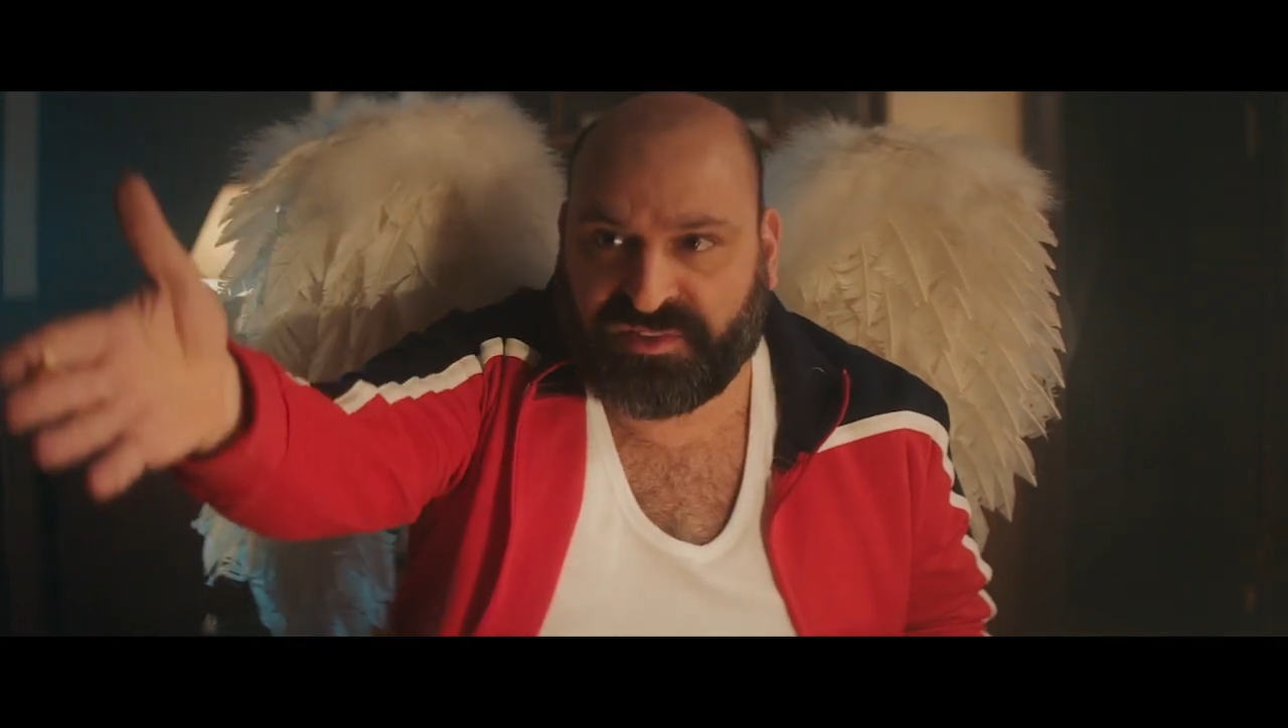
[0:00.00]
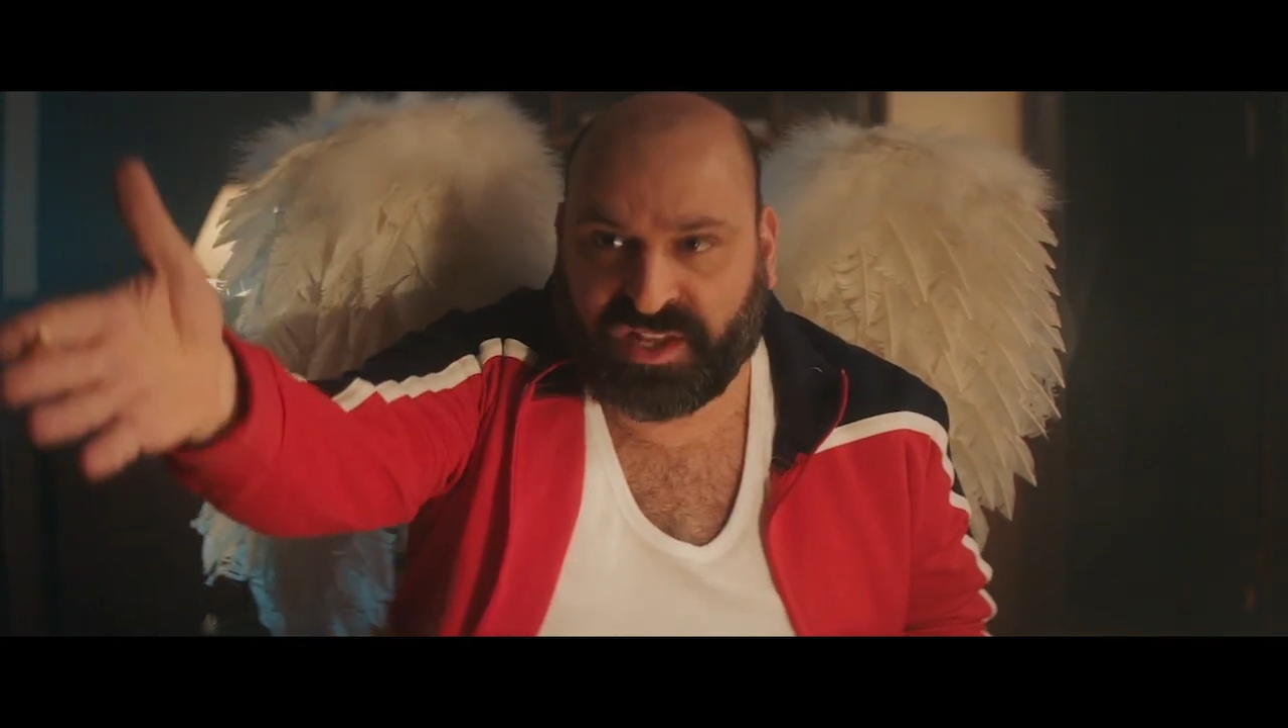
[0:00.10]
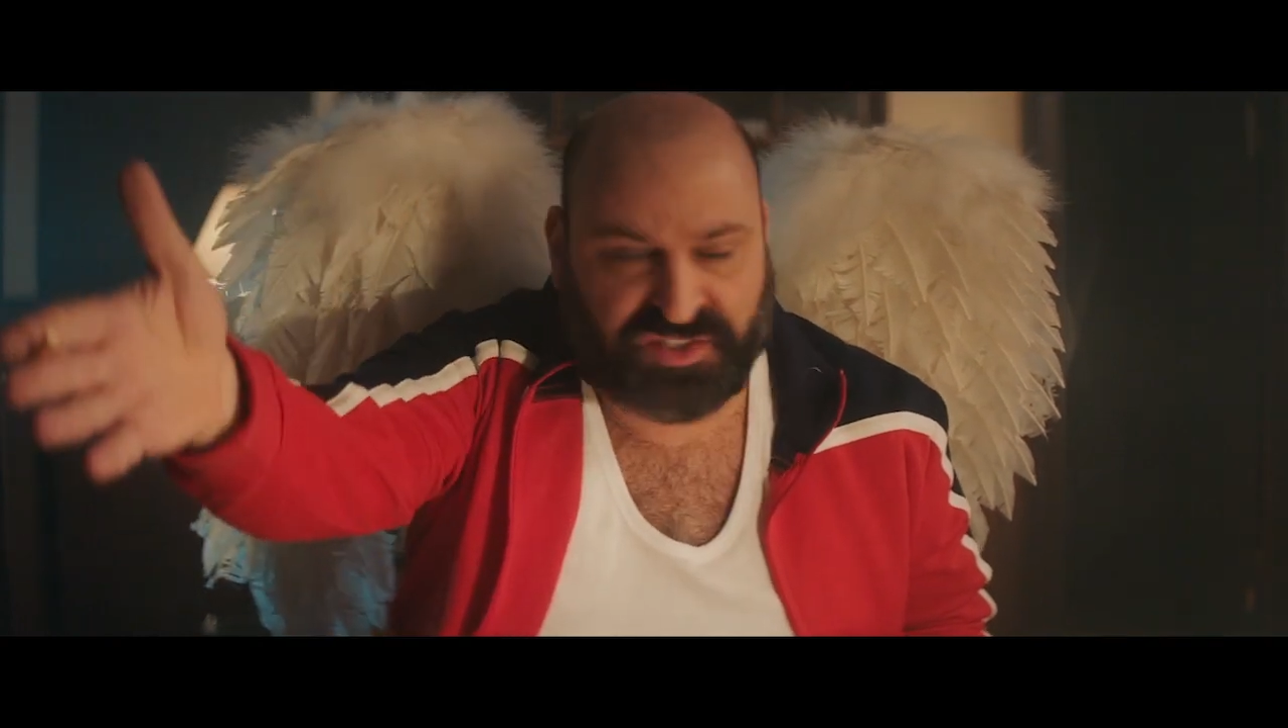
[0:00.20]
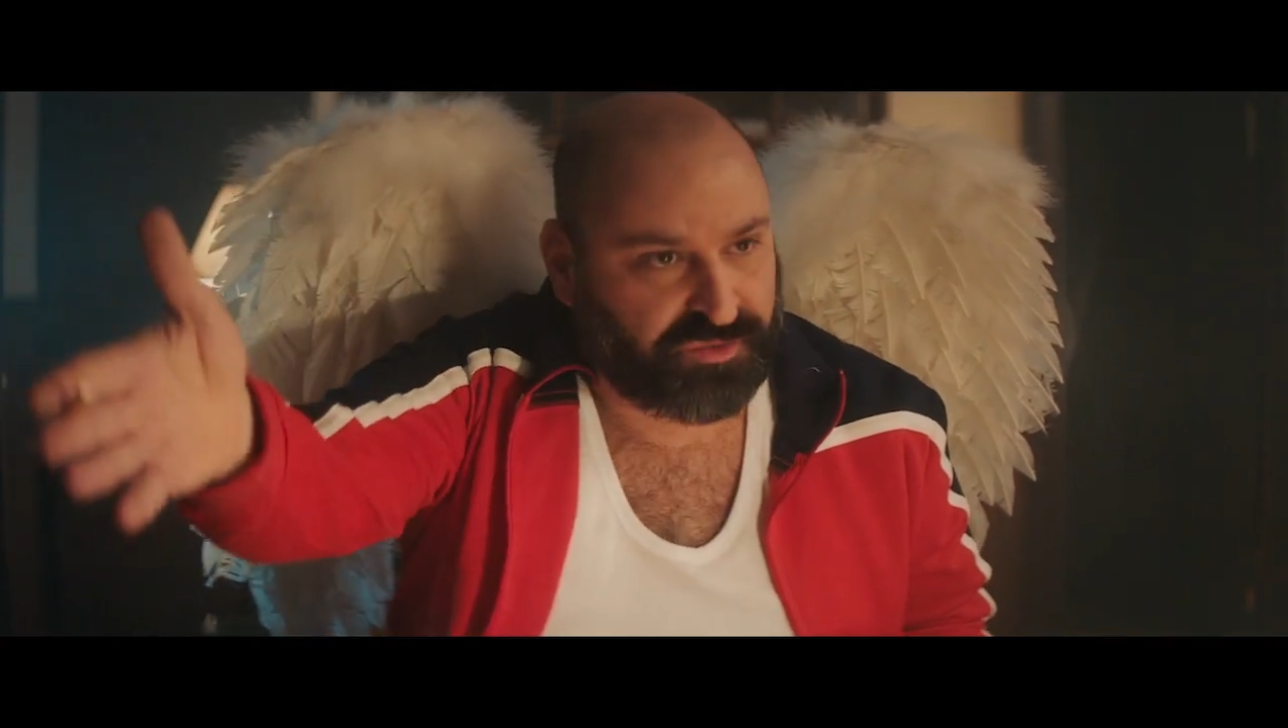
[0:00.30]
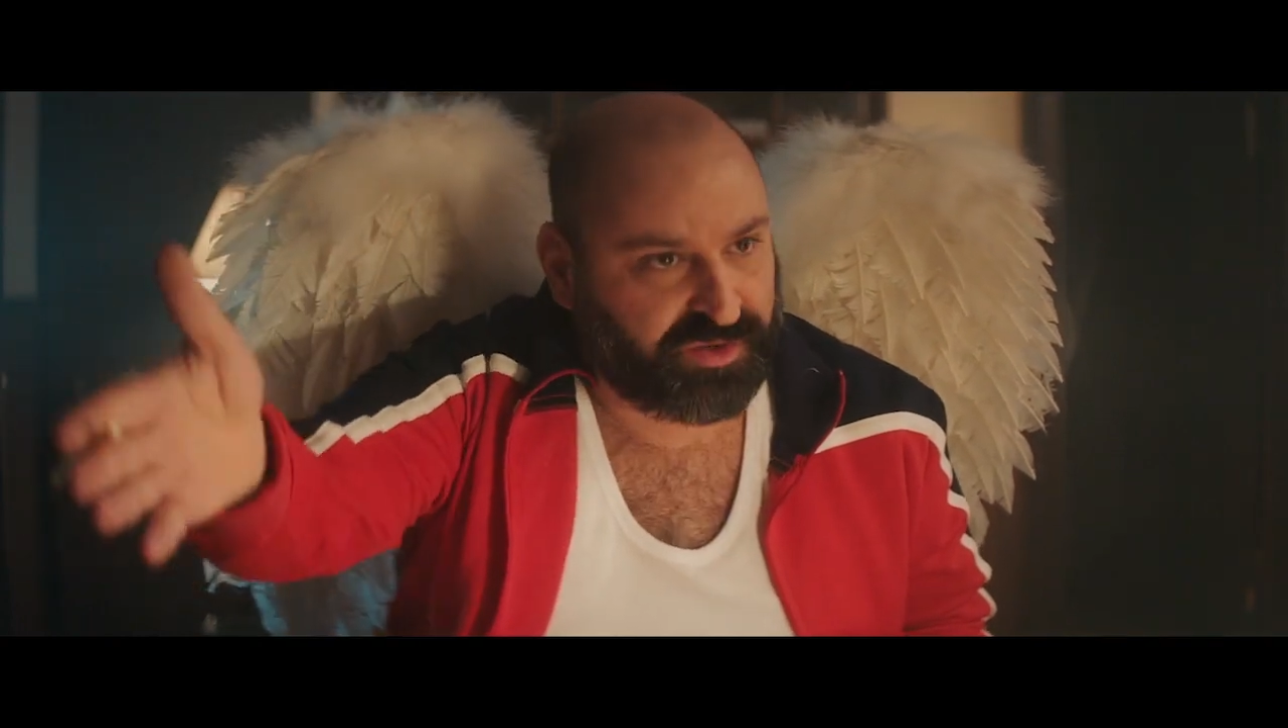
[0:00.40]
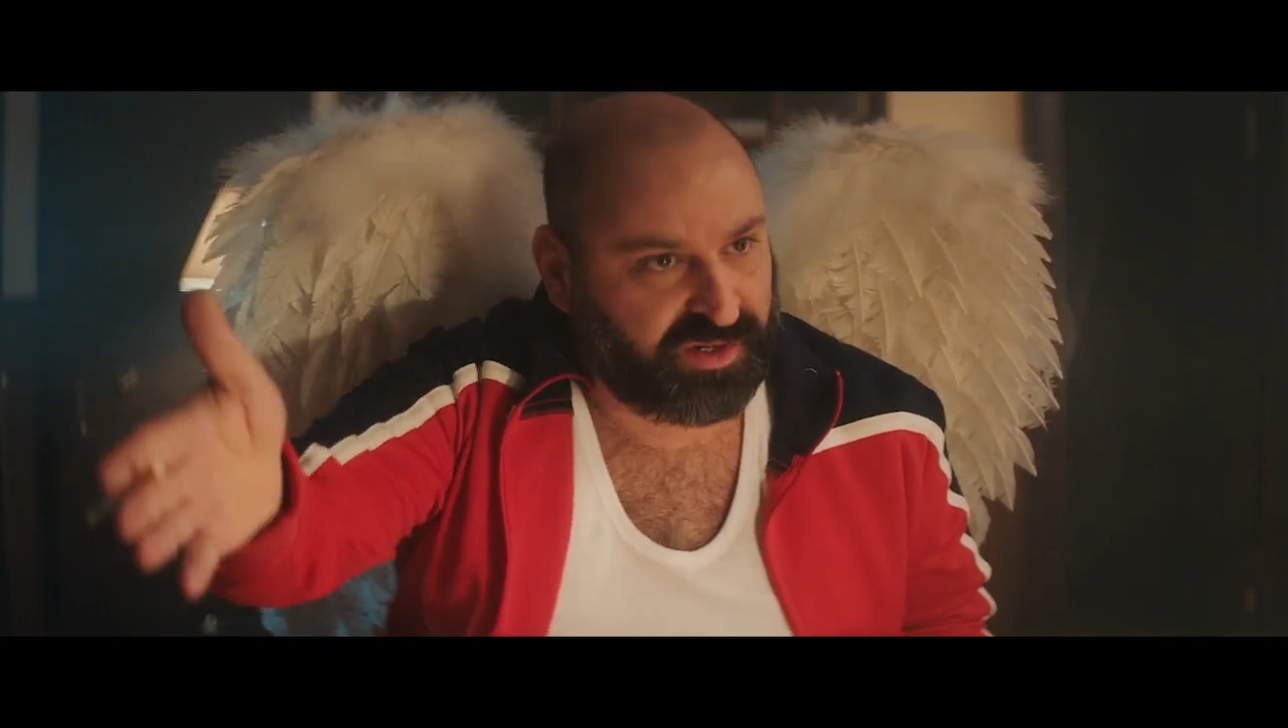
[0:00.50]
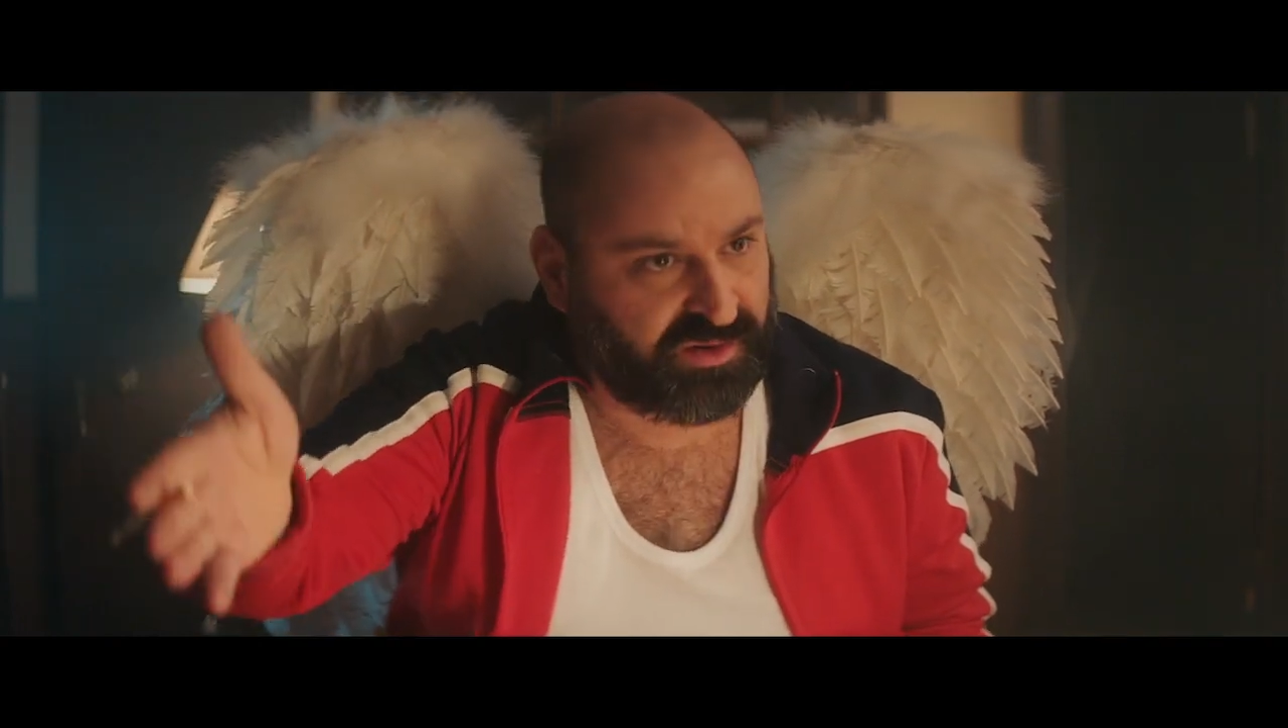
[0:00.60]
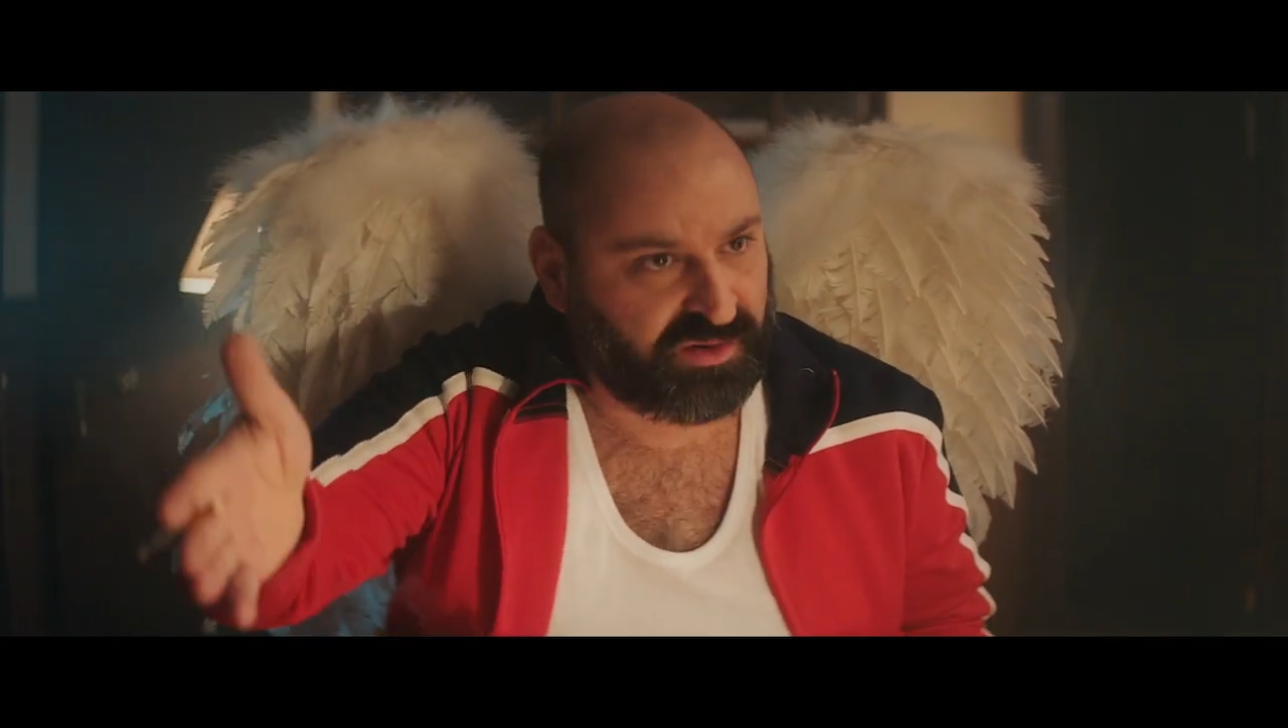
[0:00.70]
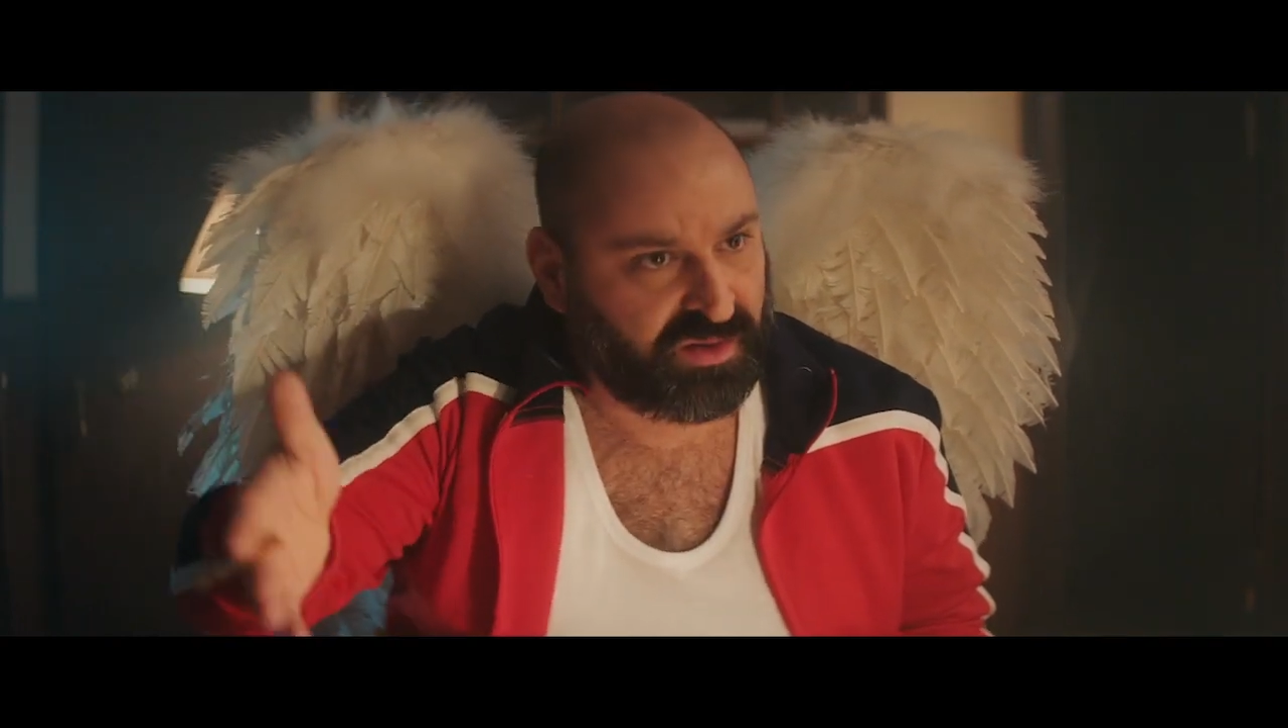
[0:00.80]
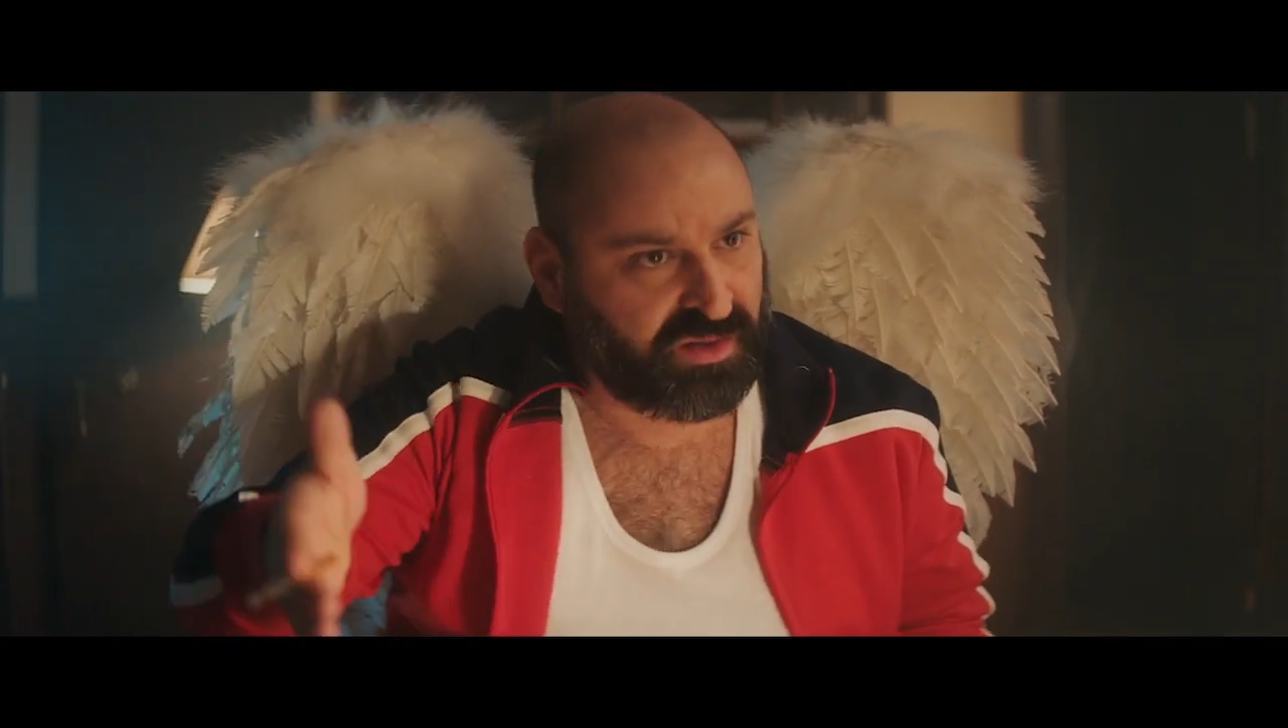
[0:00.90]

Nuts over here.